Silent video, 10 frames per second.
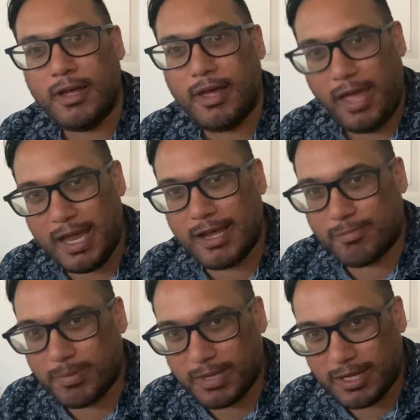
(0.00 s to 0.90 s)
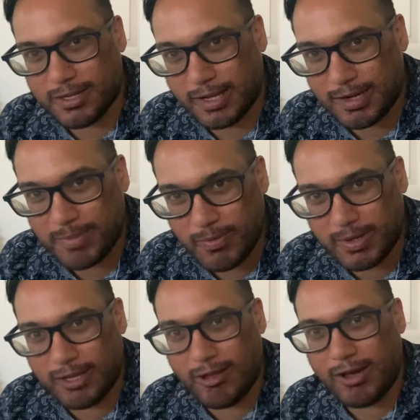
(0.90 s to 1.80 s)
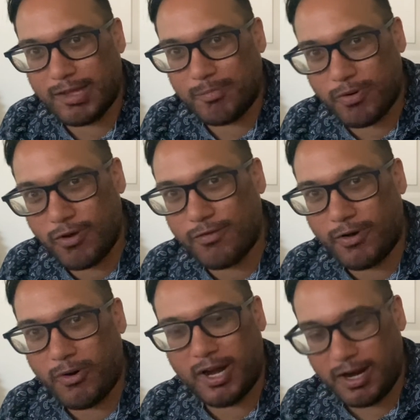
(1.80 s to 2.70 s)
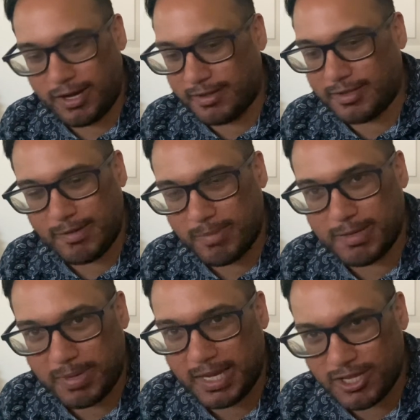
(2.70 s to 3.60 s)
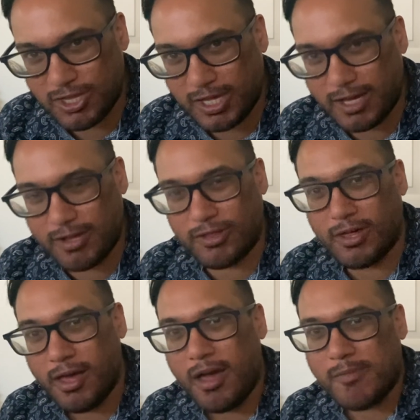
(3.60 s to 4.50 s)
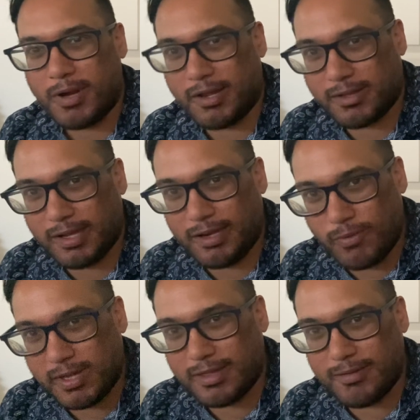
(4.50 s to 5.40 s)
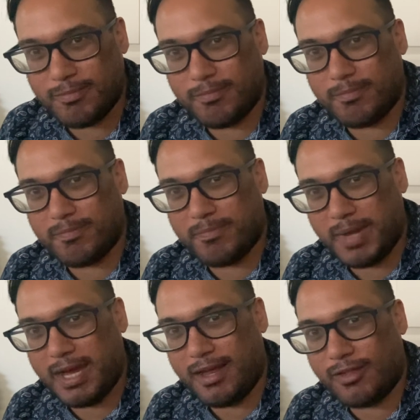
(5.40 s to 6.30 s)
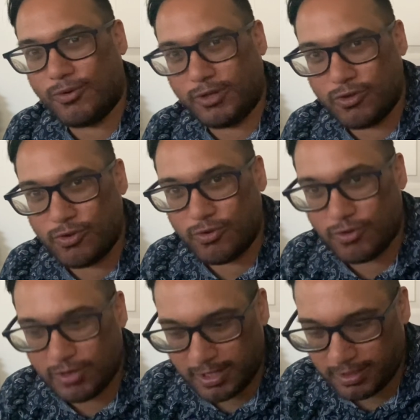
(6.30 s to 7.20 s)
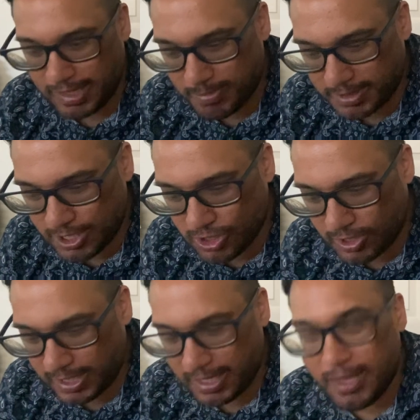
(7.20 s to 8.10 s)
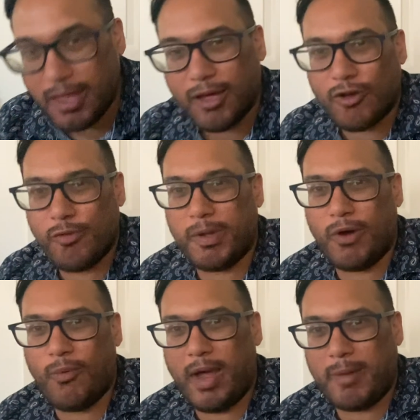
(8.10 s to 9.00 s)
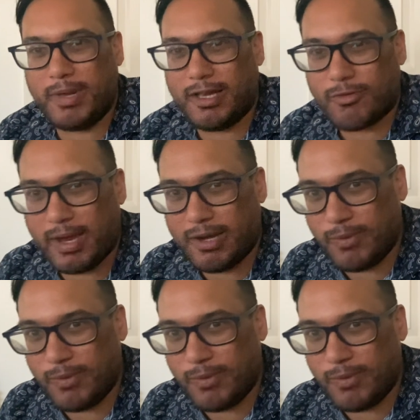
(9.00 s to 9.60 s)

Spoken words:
He is potentially going to be one of the either Perth or I don't see him being the PNG coach, but I see the Western Bears or the New Zealand team potentially could be on Wayne Bennett's radar.